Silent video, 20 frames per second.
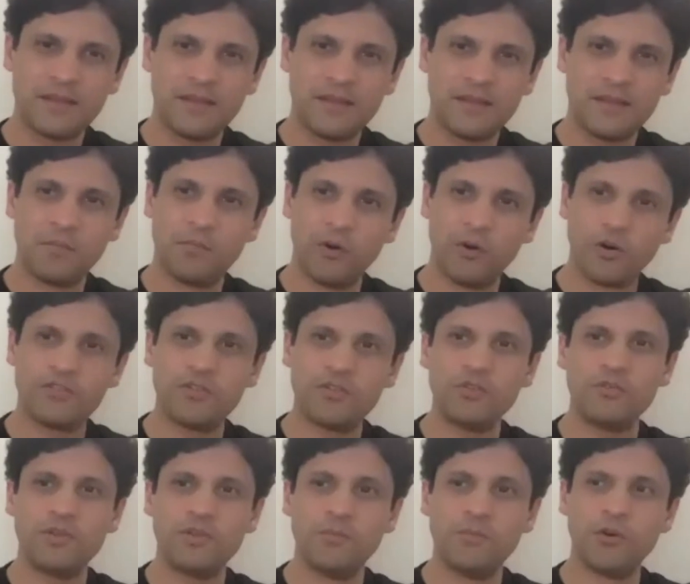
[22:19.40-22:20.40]
The book
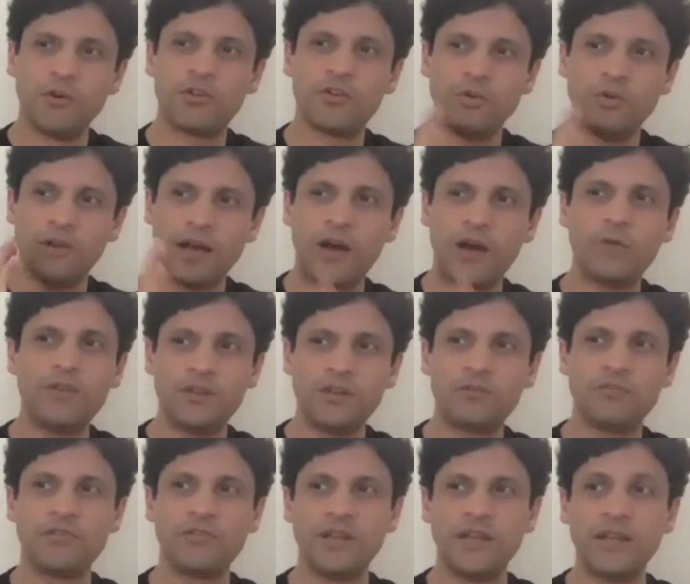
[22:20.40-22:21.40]
you now need
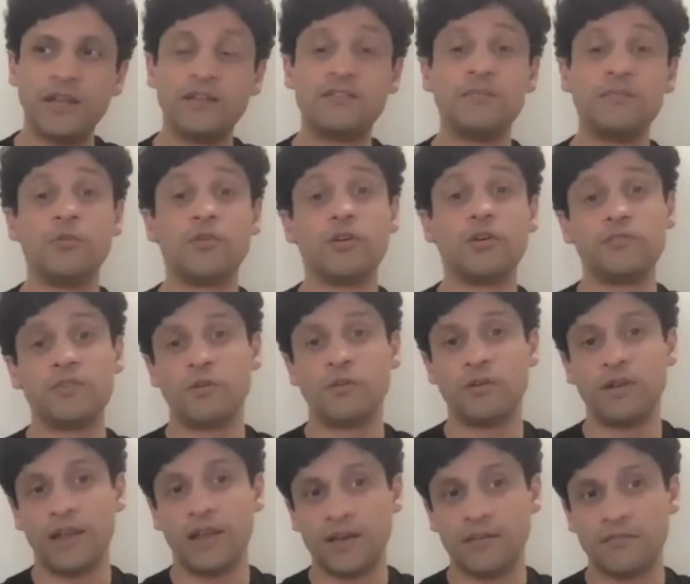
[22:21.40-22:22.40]
to read is the book of your
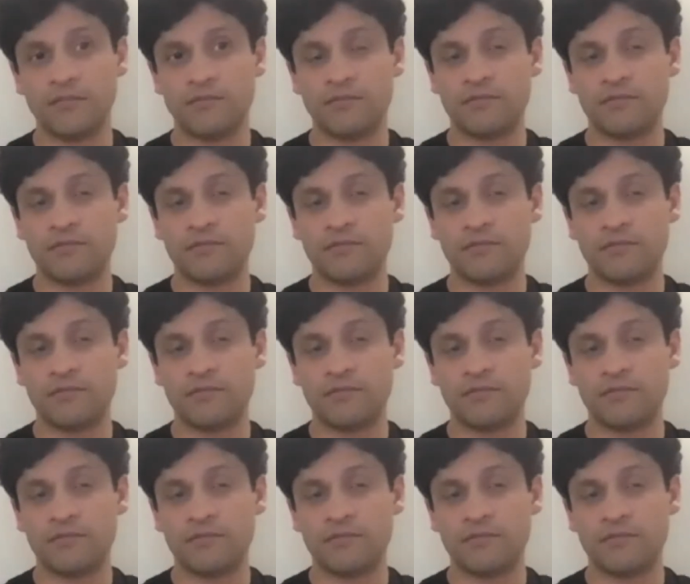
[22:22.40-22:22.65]
own life.